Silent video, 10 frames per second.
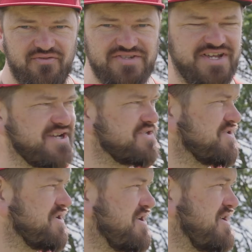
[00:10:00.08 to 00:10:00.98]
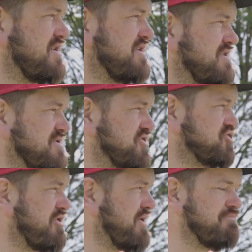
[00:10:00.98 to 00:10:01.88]
of a second to
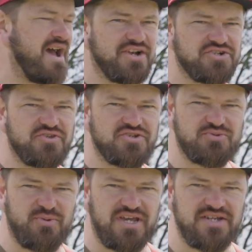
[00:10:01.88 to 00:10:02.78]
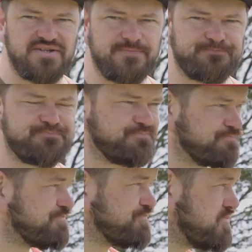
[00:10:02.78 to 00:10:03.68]
try and match the speed.
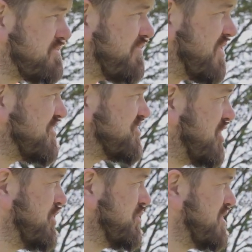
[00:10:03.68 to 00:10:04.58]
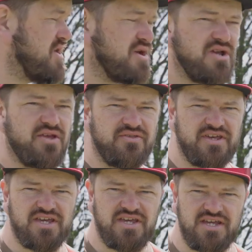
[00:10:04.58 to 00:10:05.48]
So
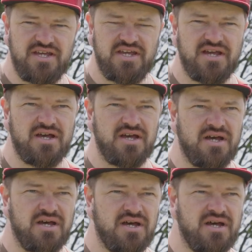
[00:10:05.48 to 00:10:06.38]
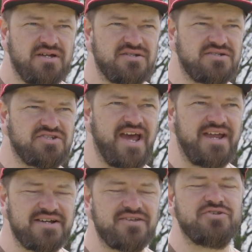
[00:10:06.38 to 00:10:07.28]
the
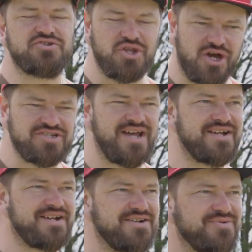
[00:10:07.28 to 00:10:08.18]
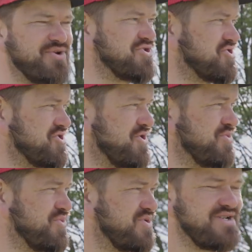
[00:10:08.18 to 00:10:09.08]
tank that's not a tank, which I
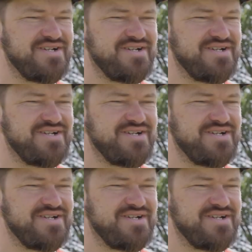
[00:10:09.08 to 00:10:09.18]
show